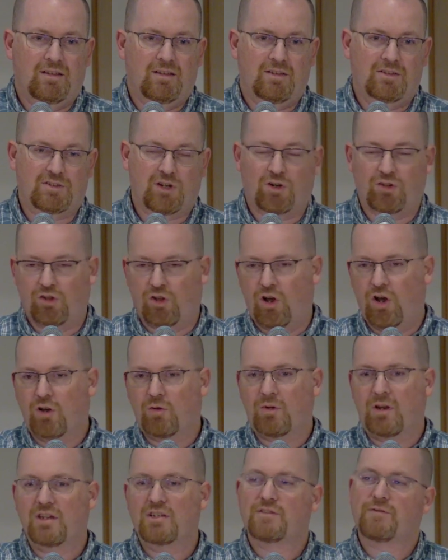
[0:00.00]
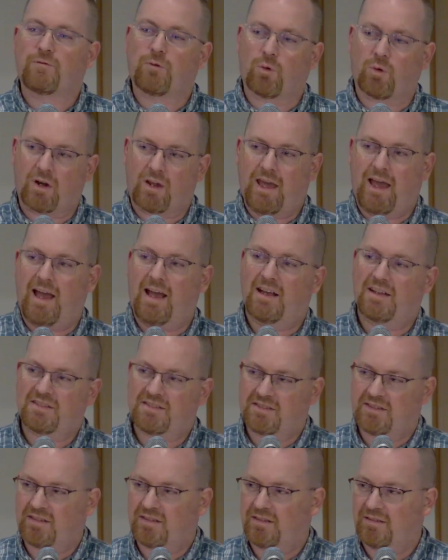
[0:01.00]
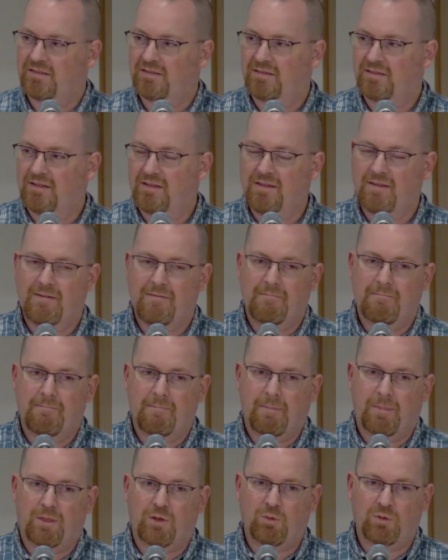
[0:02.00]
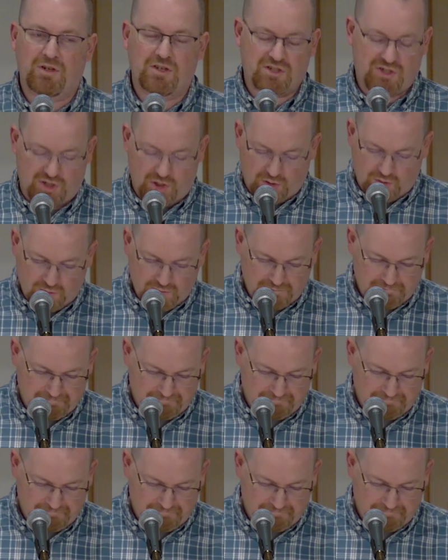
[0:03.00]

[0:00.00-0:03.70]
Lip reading: Is our long-range forecast going to show